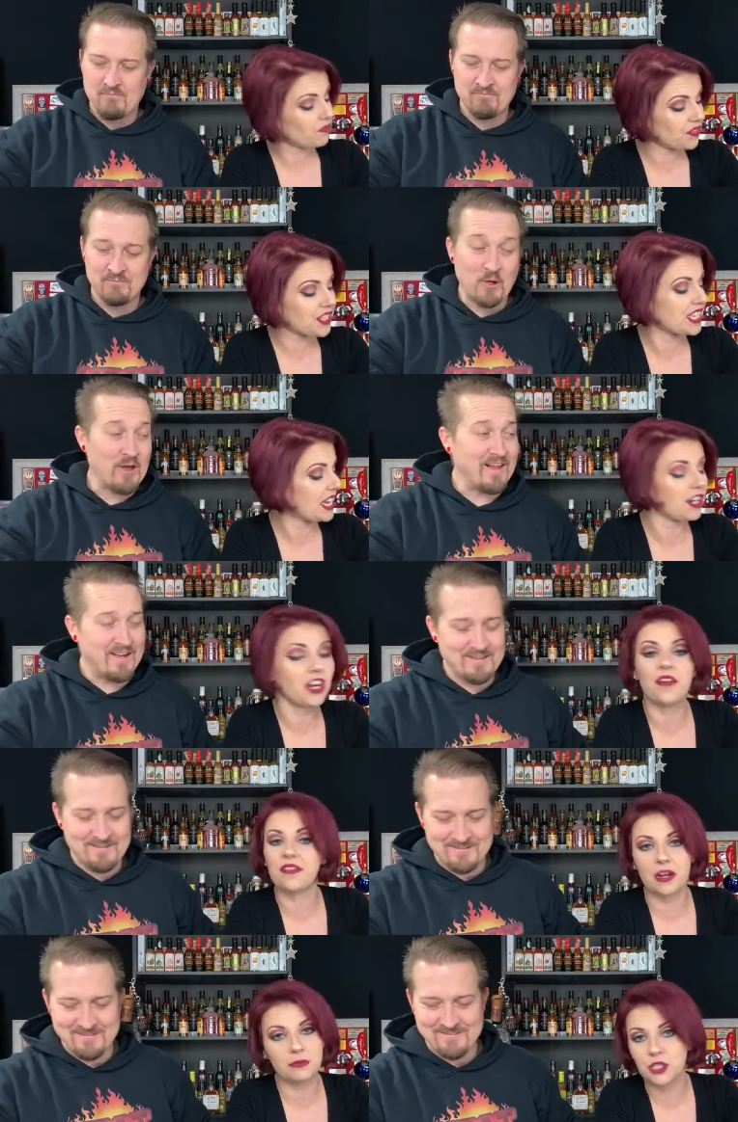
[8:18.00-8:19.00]
Speaker 1: sticker on
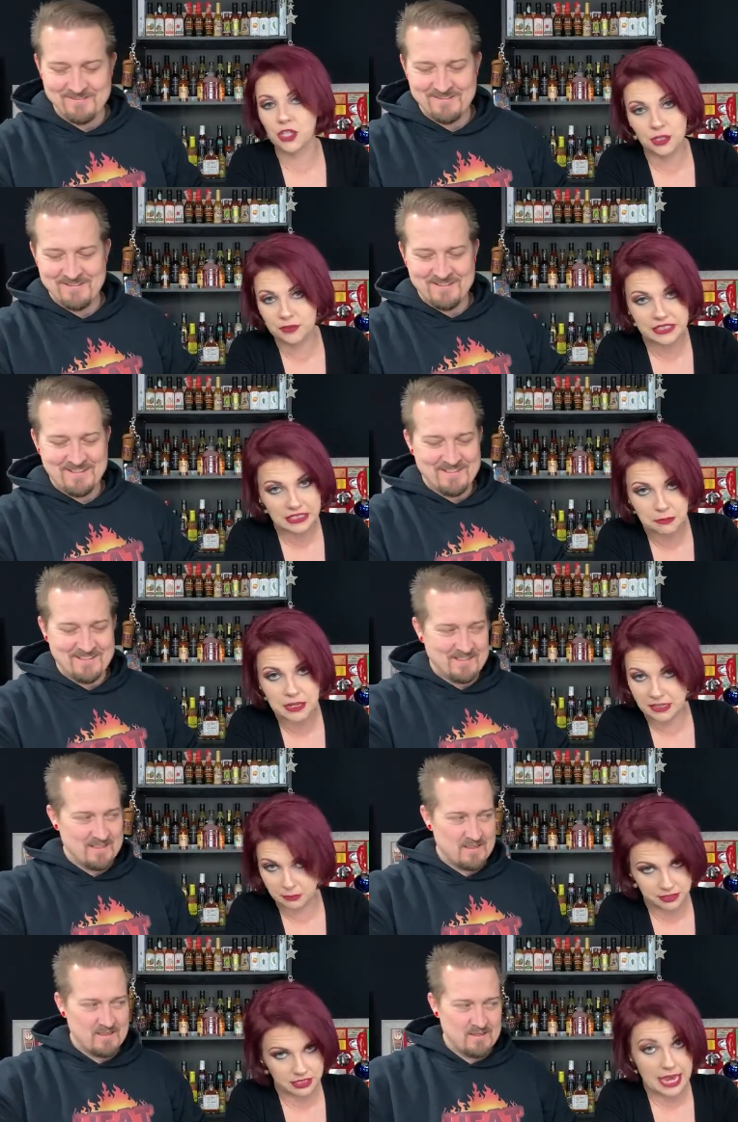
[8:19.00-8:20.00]
there. I'm sure you've seen
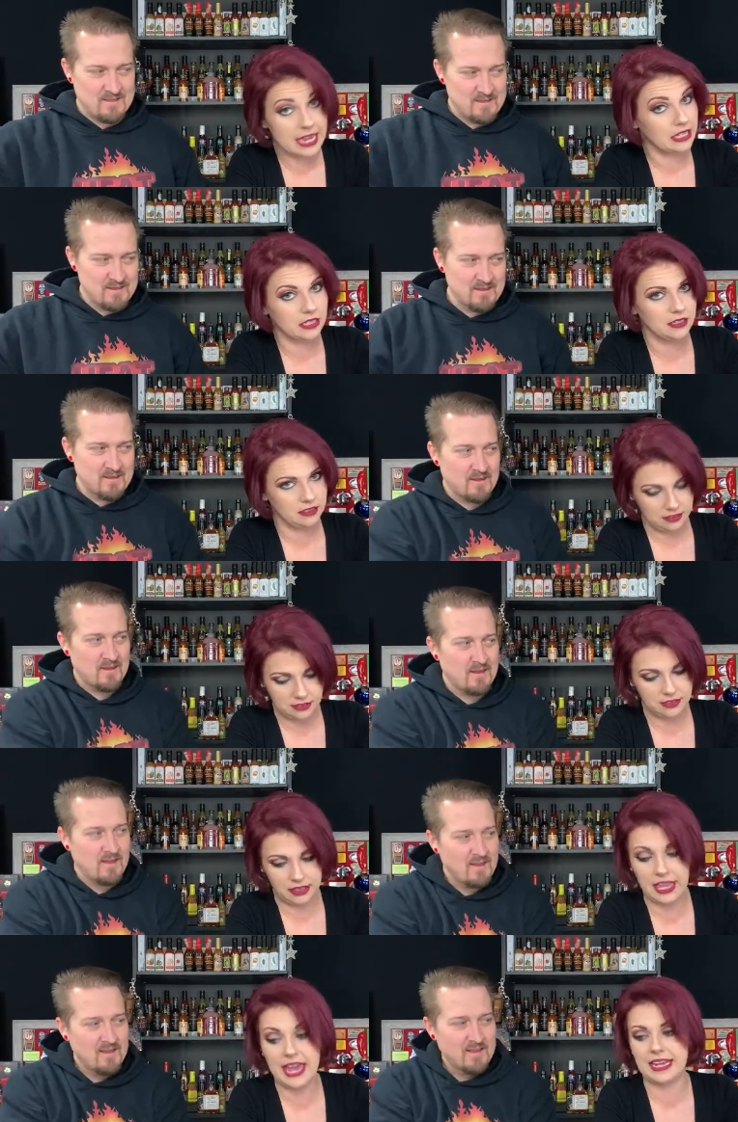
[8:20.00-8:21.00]
memes like
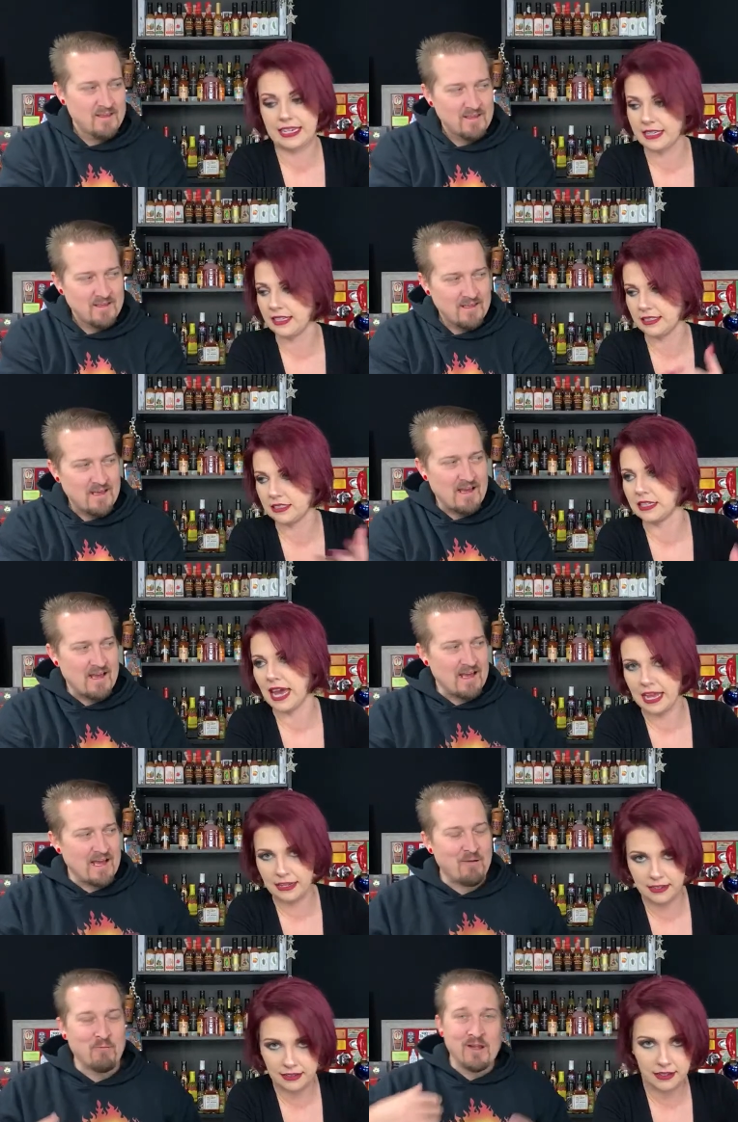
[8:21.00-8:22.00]
like
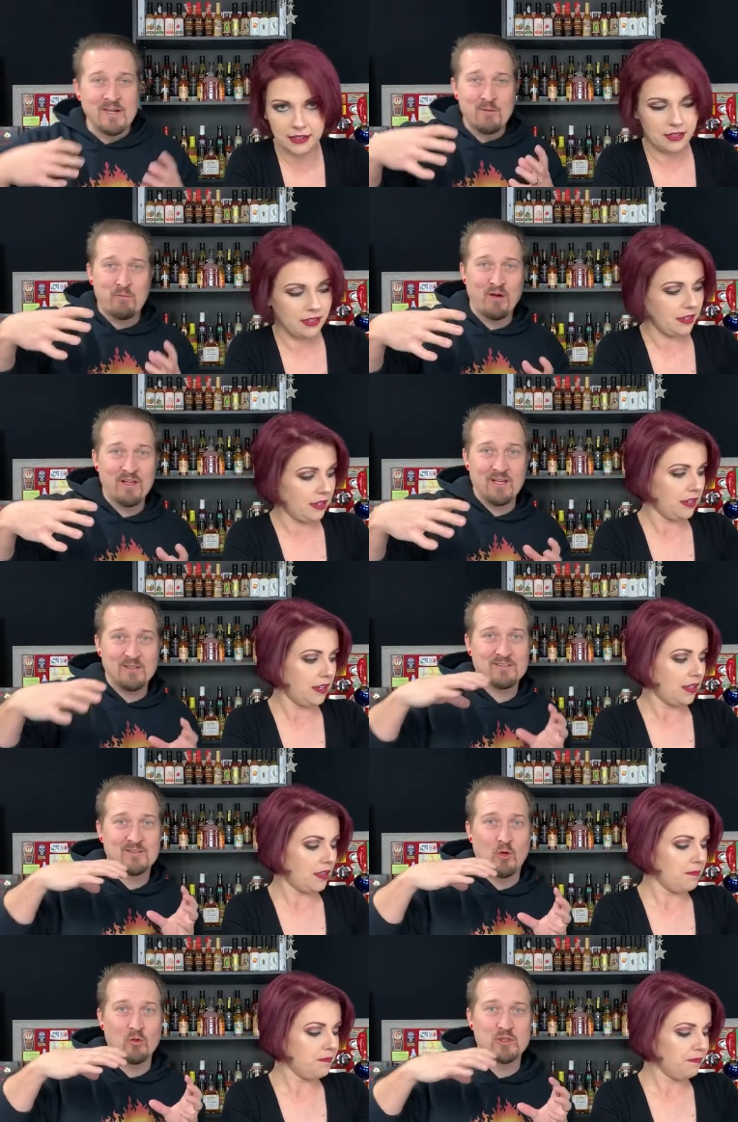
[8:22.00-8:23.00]
said I wanted
Speaker 2: to put a
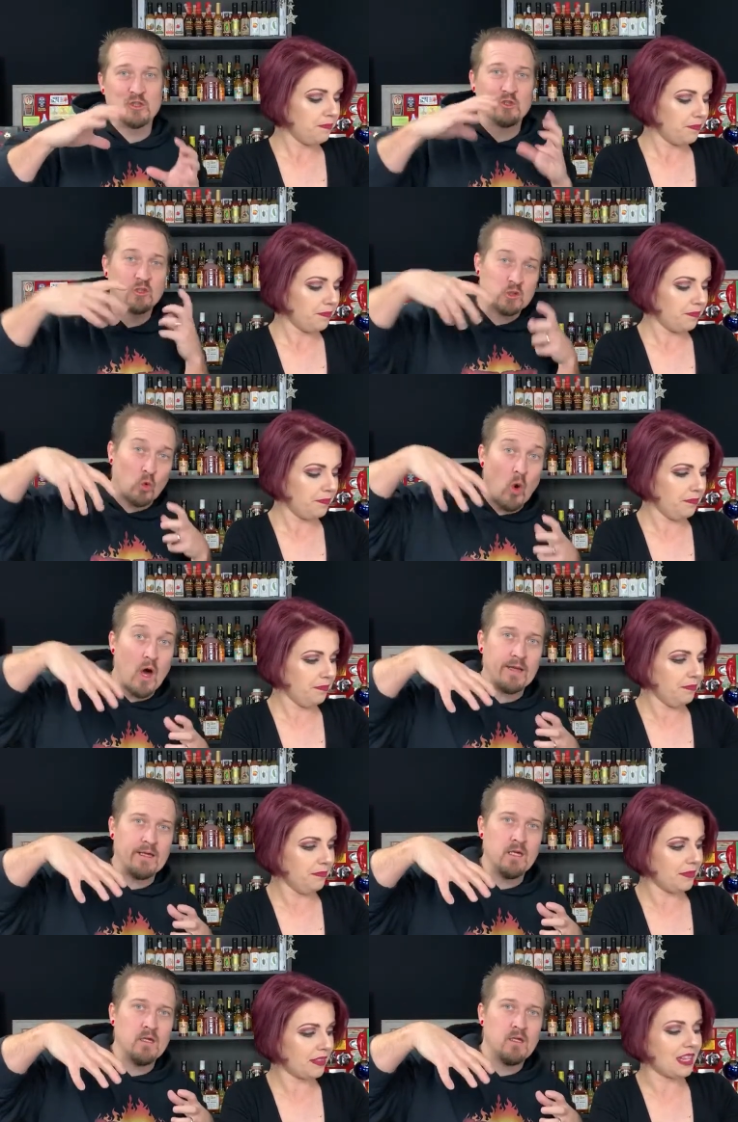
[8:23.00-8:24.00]
soldier
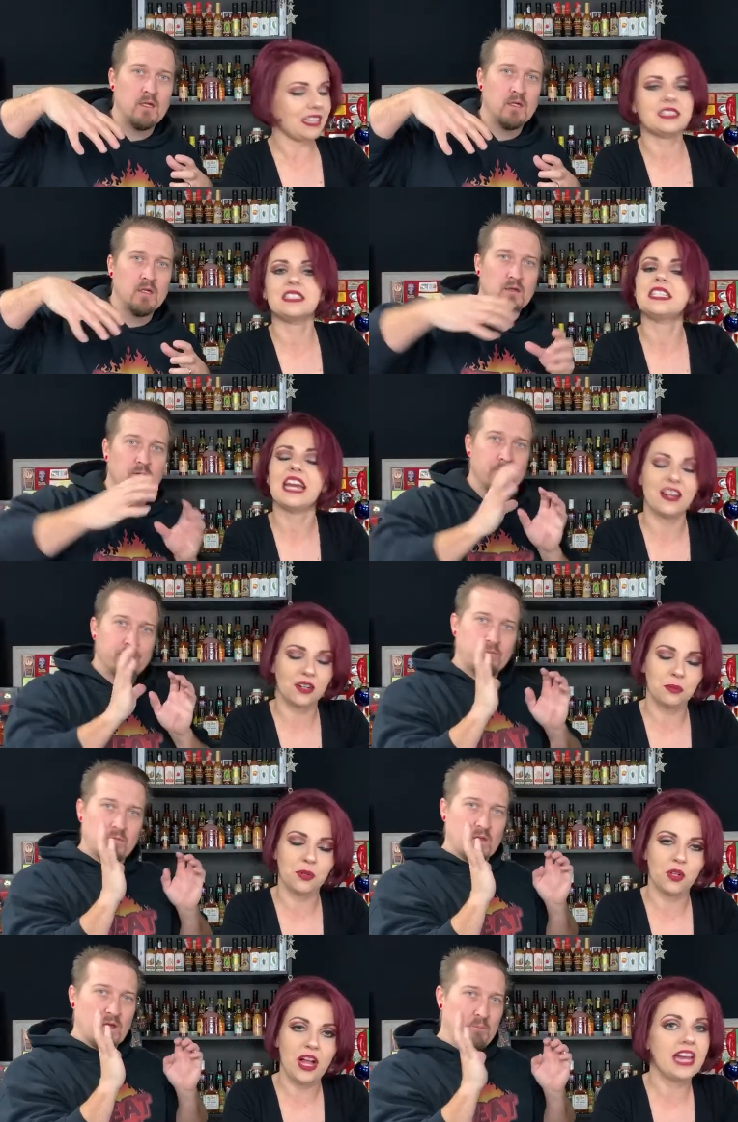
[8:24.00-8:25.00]
squatting.
Speaker 1: That's
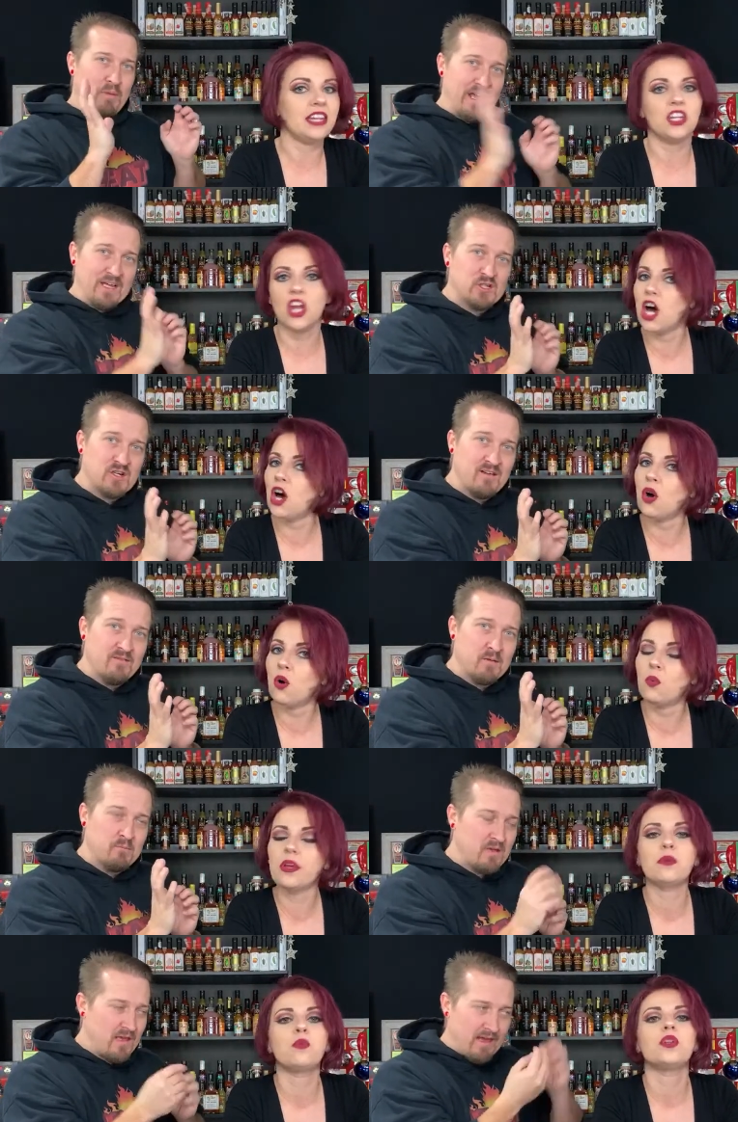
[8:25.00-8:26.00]
terrible. And no, him,
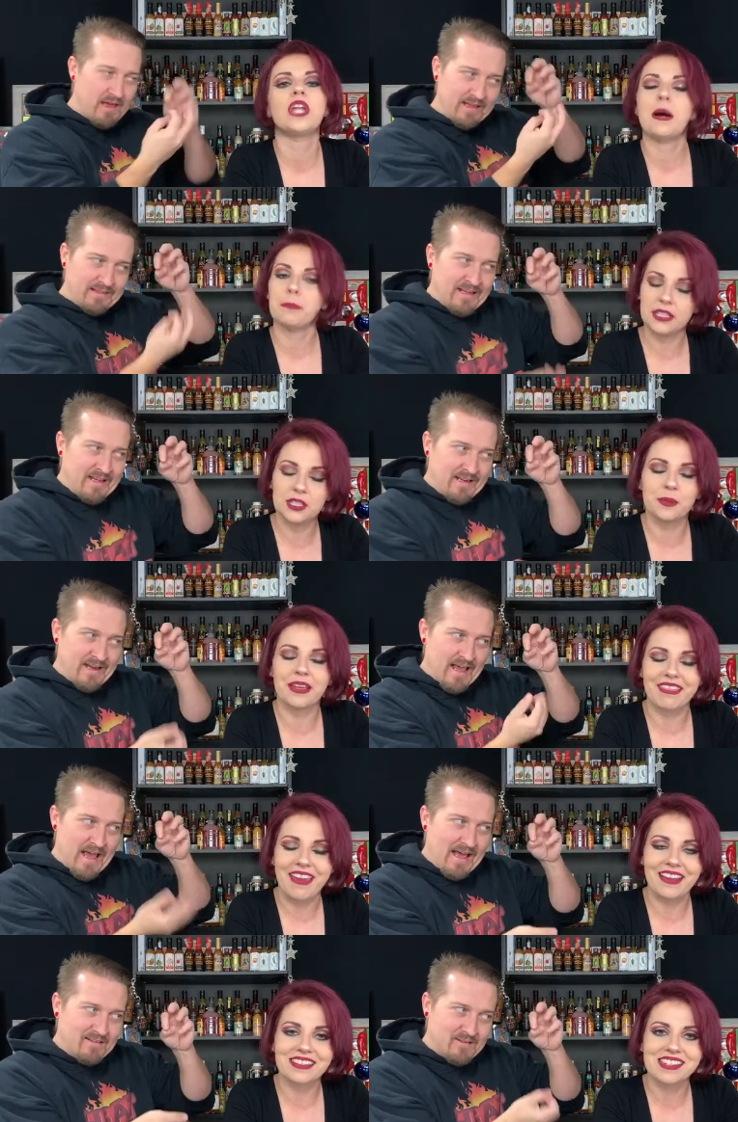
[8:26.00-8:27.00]
we will not be doing
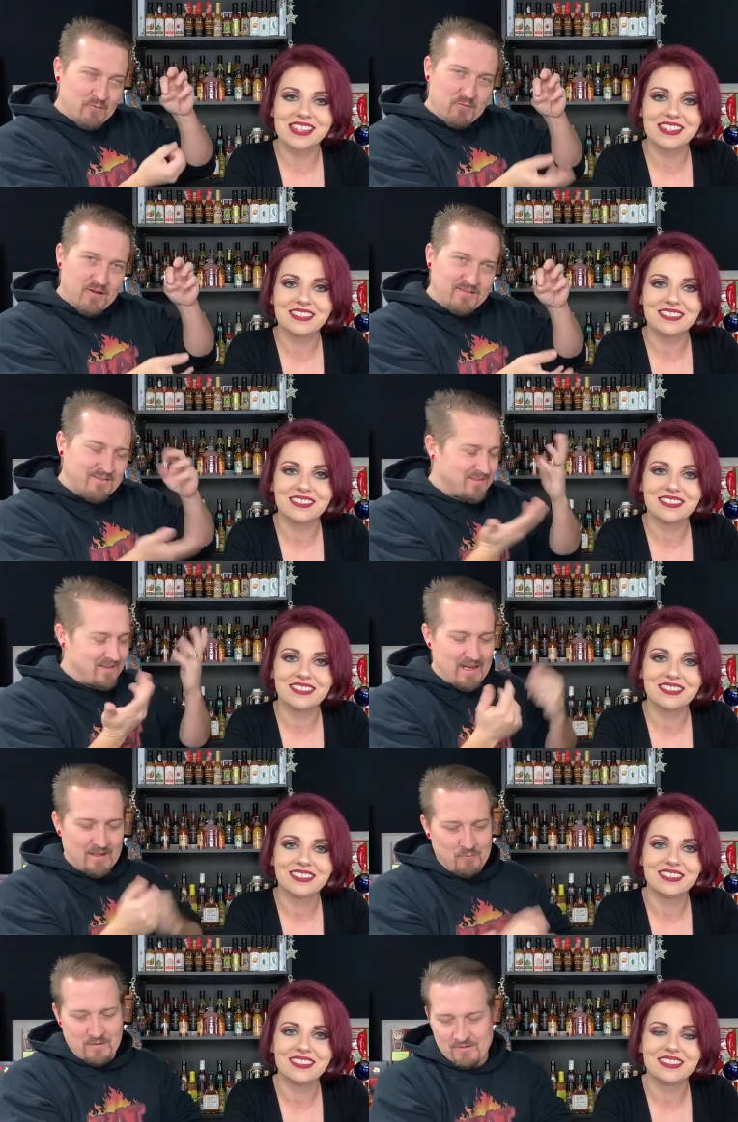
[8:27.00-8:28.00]
that.
Speaker 2: As it runs,
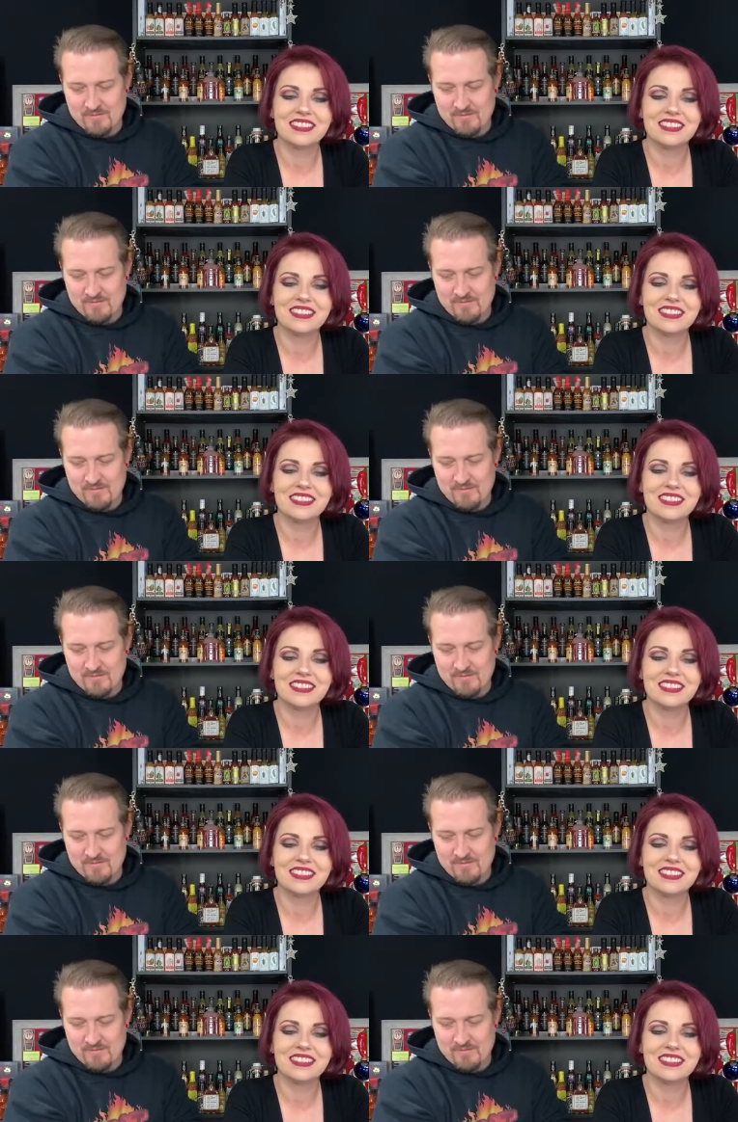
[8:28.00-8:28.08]
anyways.